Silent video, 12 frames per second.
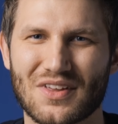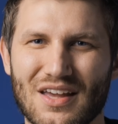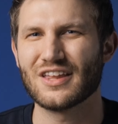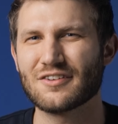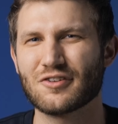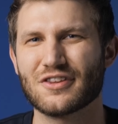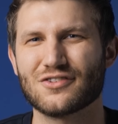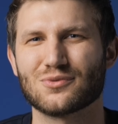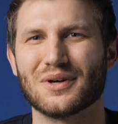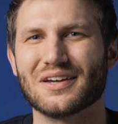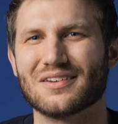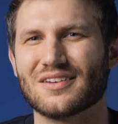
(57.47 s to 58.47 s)
Think of it this
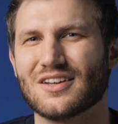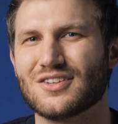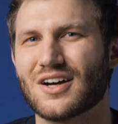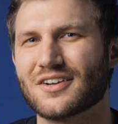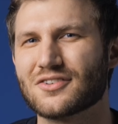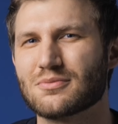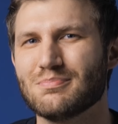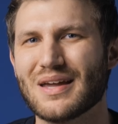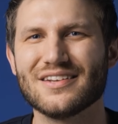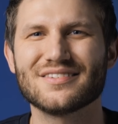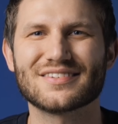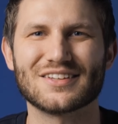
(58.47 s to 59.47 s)
way, Docker's
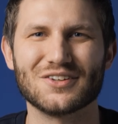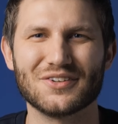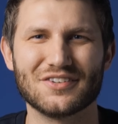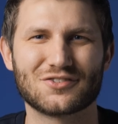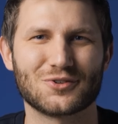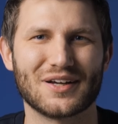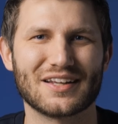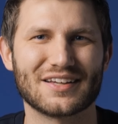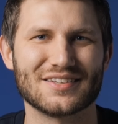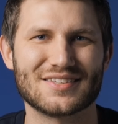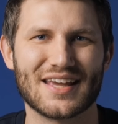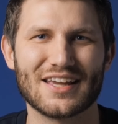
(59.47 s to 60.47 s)
main skill is creating
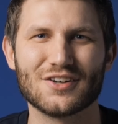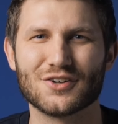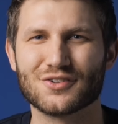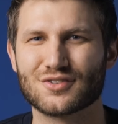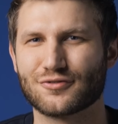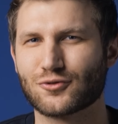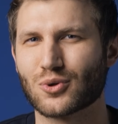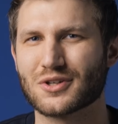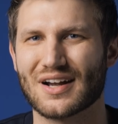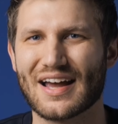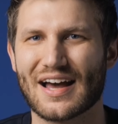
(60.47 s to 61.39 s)
containers for your